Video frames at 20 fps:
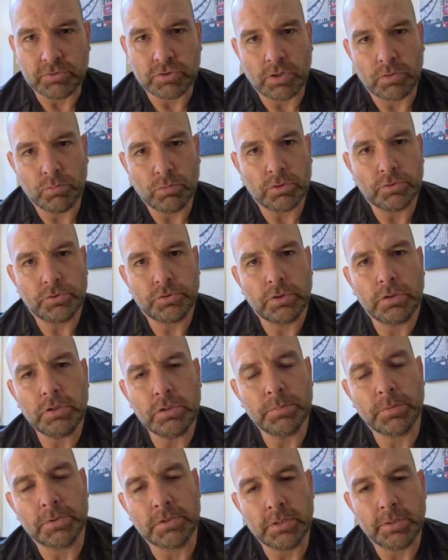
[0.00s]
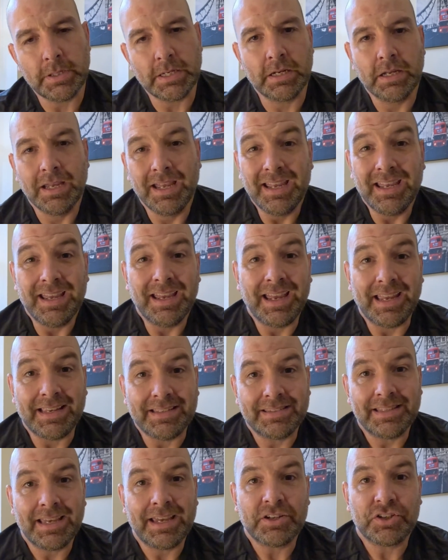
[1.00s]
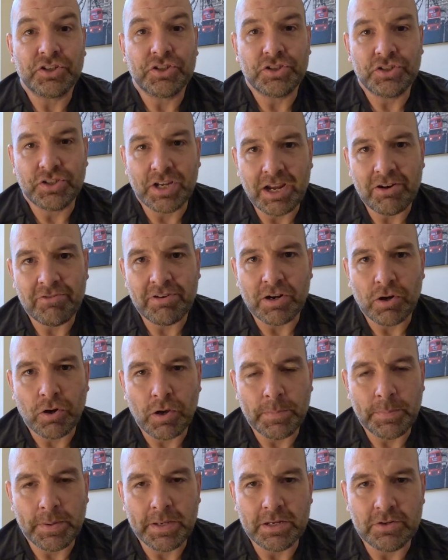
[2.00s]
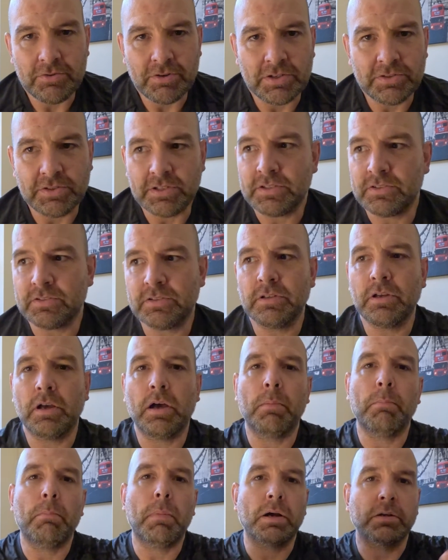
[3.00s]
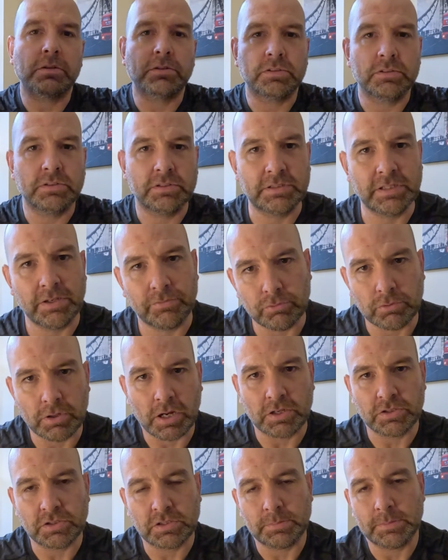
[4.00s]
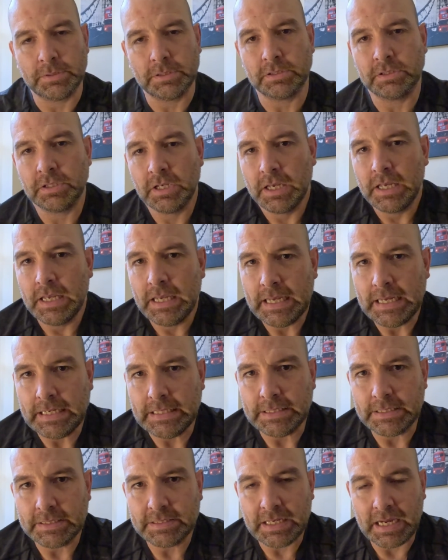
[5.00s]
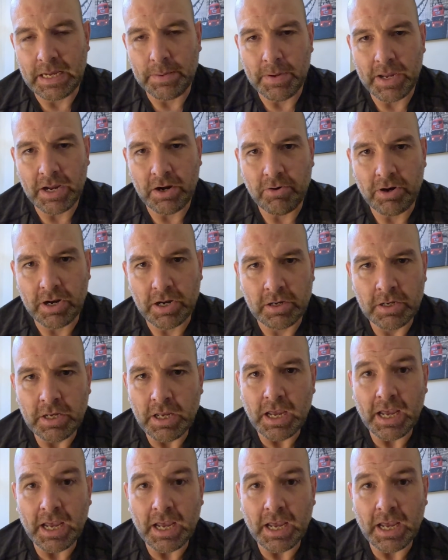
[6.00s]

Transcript: So what Toob are doing is they're sharing IP addresses amongst several customers in the same area,